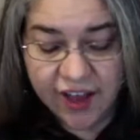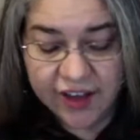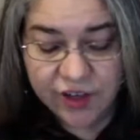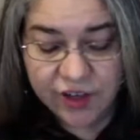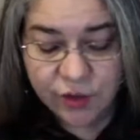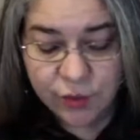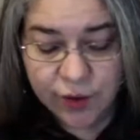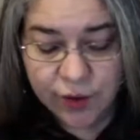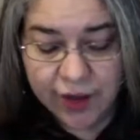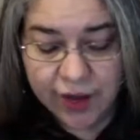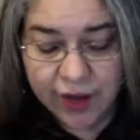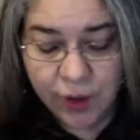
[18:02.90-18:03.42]

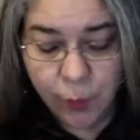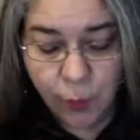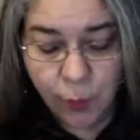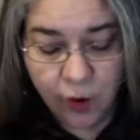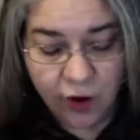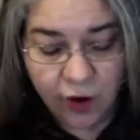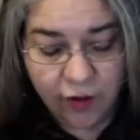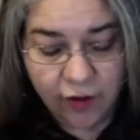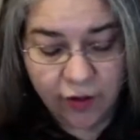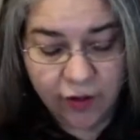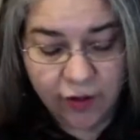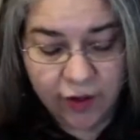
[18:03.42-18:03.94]
gray
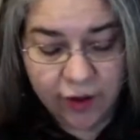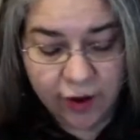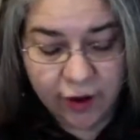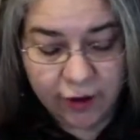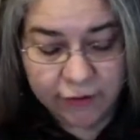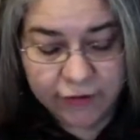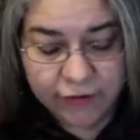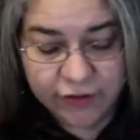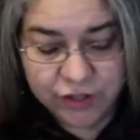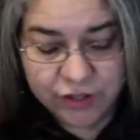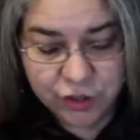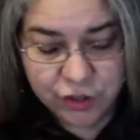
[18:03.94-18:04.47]
wall
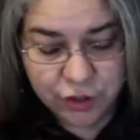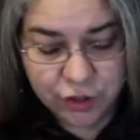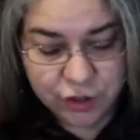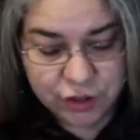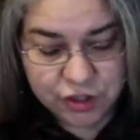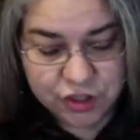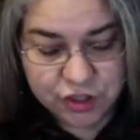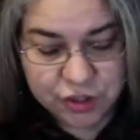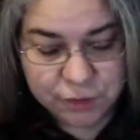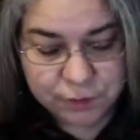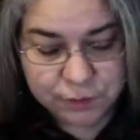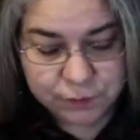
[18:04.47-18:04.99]
of the
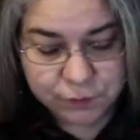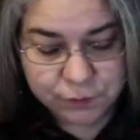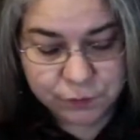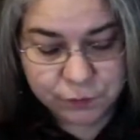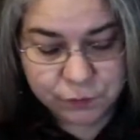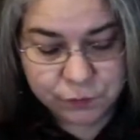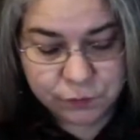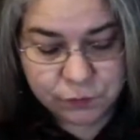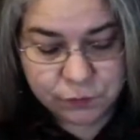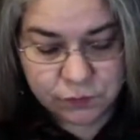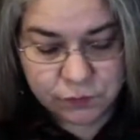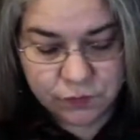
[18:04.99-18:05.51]
church.
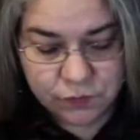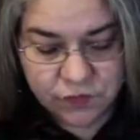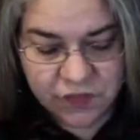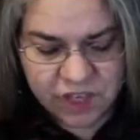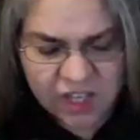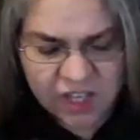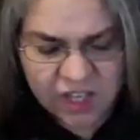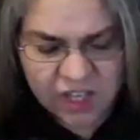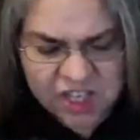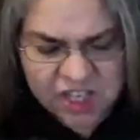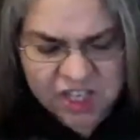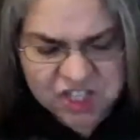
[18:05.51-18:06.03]

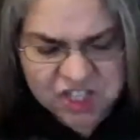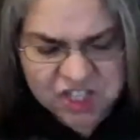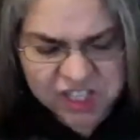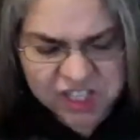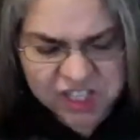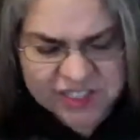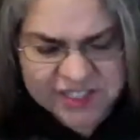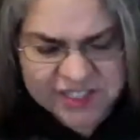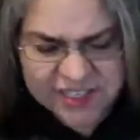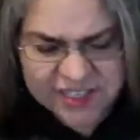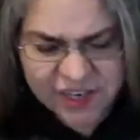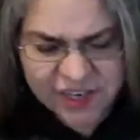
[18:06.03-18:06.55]
She
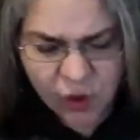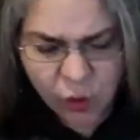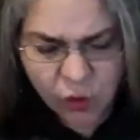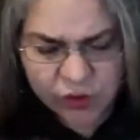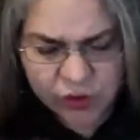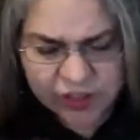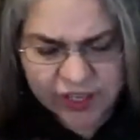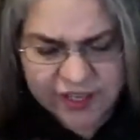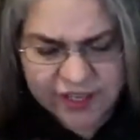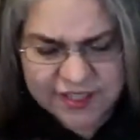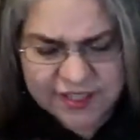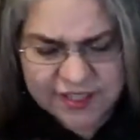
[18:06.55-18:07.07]
could see
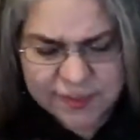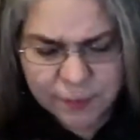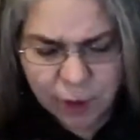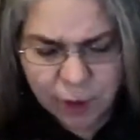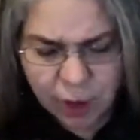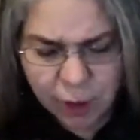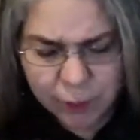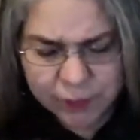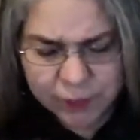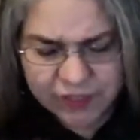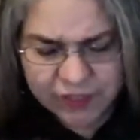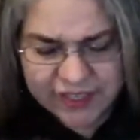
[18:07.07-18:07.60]
only a
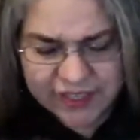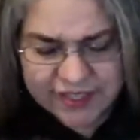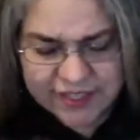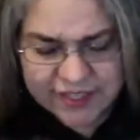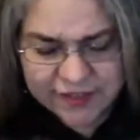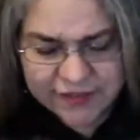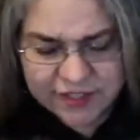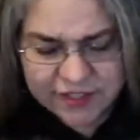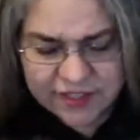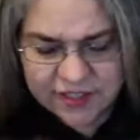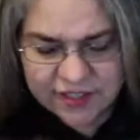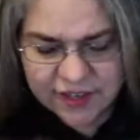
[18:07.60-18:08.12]
small piece
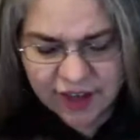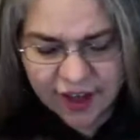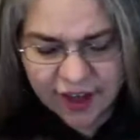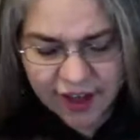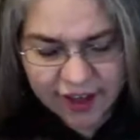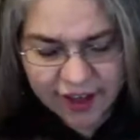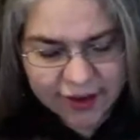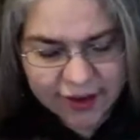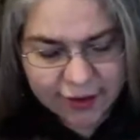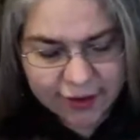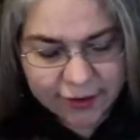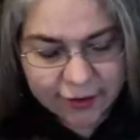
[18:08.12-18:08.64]
of
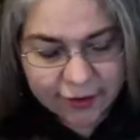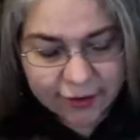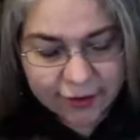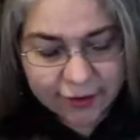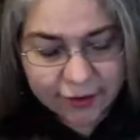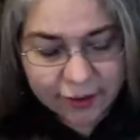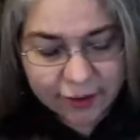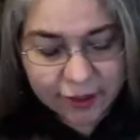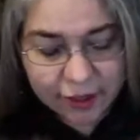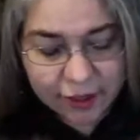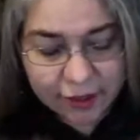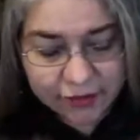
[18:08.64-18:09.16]
sky
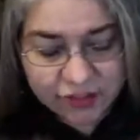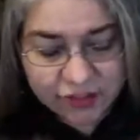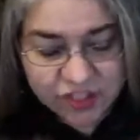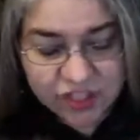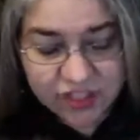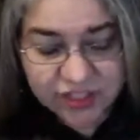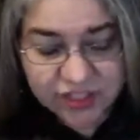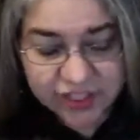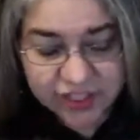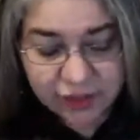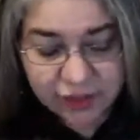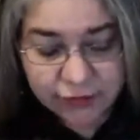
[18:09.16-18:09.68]
if
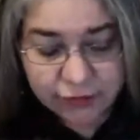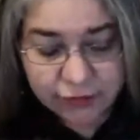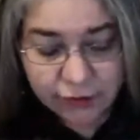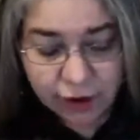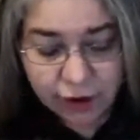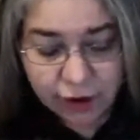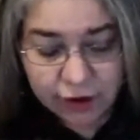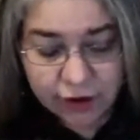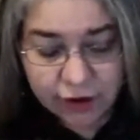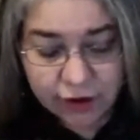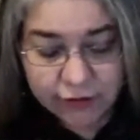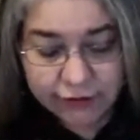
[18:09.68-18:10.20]
she leaned
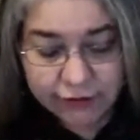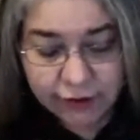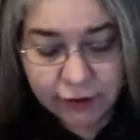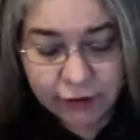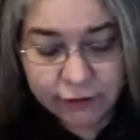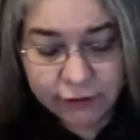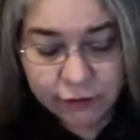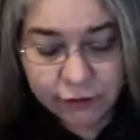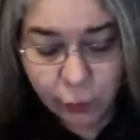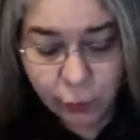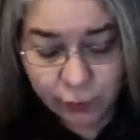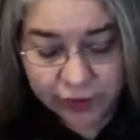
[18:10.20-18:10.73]
far enough out
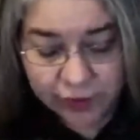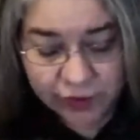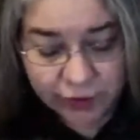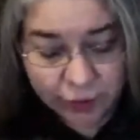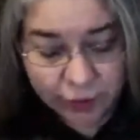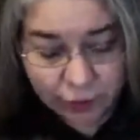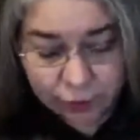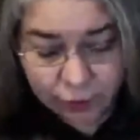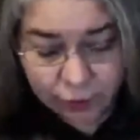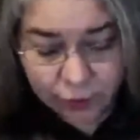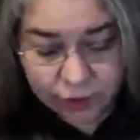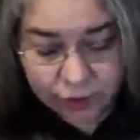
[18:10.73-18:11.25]
of the
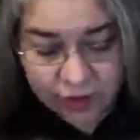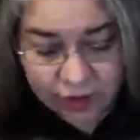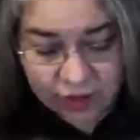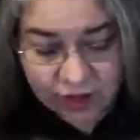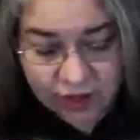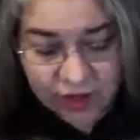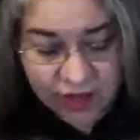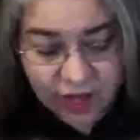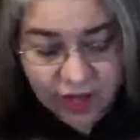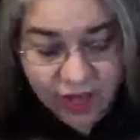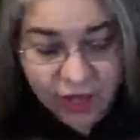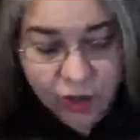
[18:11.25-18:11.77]
window,
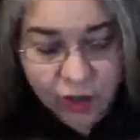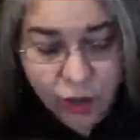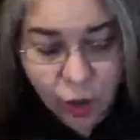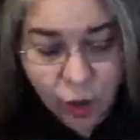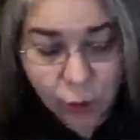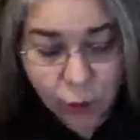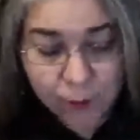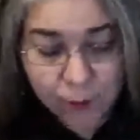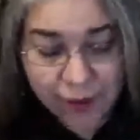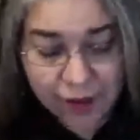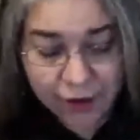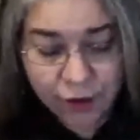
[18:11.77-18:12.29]
and
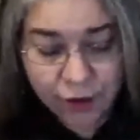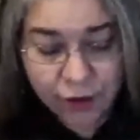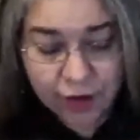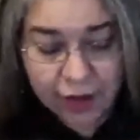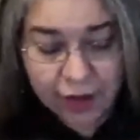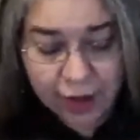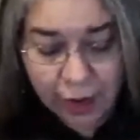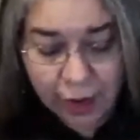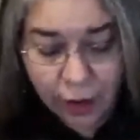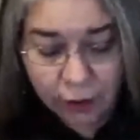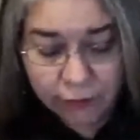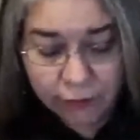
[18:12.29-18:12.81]
no matter
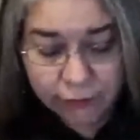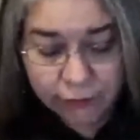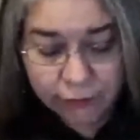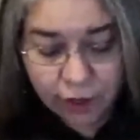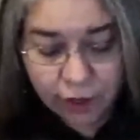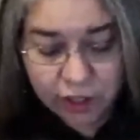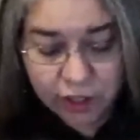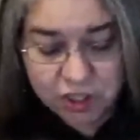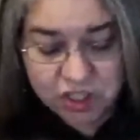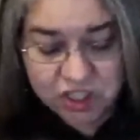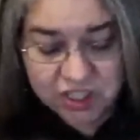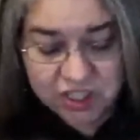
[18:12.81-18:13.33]
how
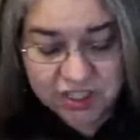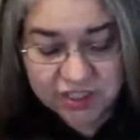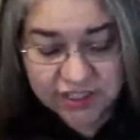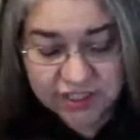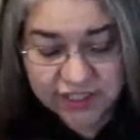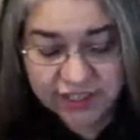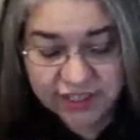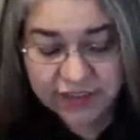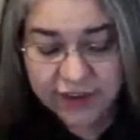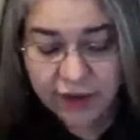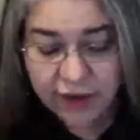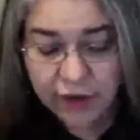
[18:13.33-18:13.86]
far she
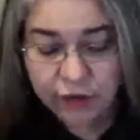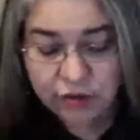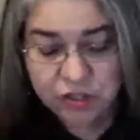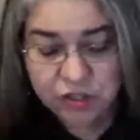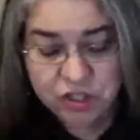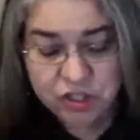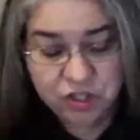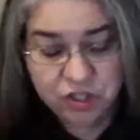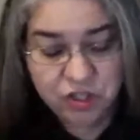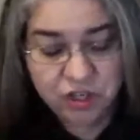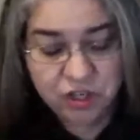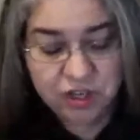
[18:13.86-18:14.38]
leaned out,
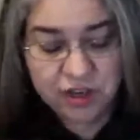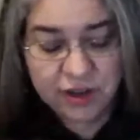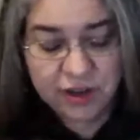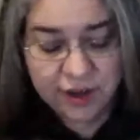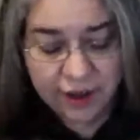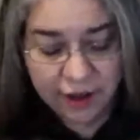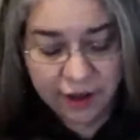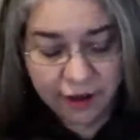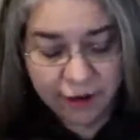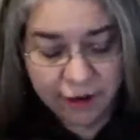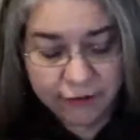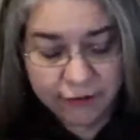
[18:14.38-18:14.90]
she could
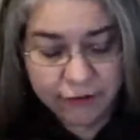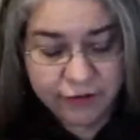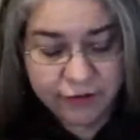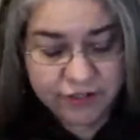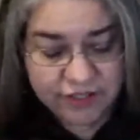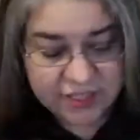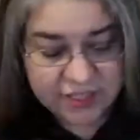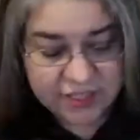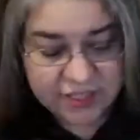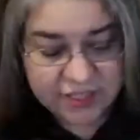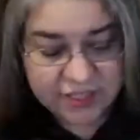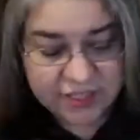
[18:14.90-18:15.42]
never
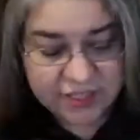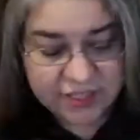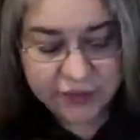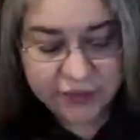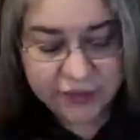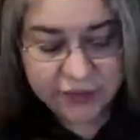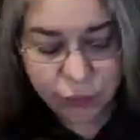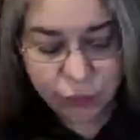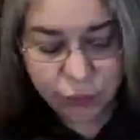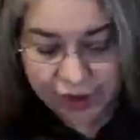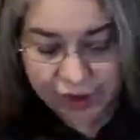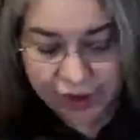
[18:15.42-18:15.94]
see the
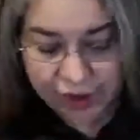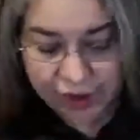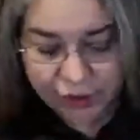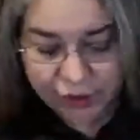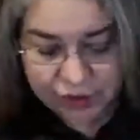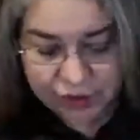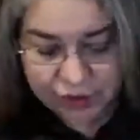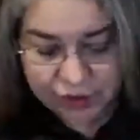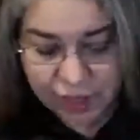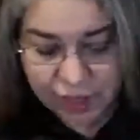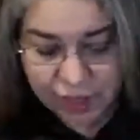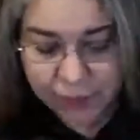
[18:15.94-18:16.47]
little
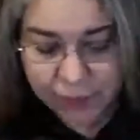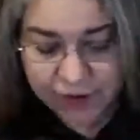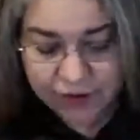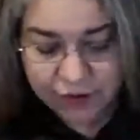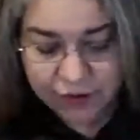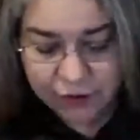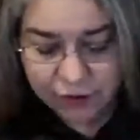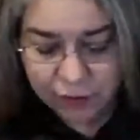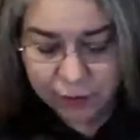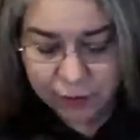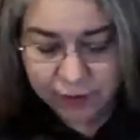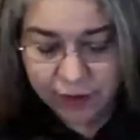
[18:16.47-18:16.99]
riders up under
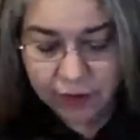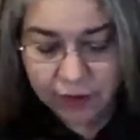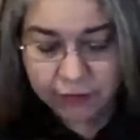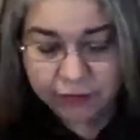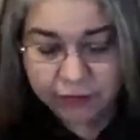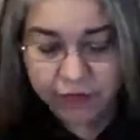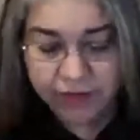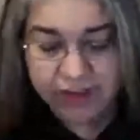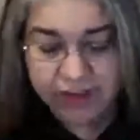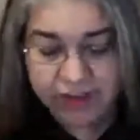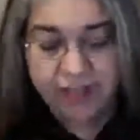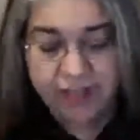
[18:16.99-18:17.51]
the
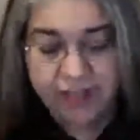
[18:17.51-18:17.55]
belfry.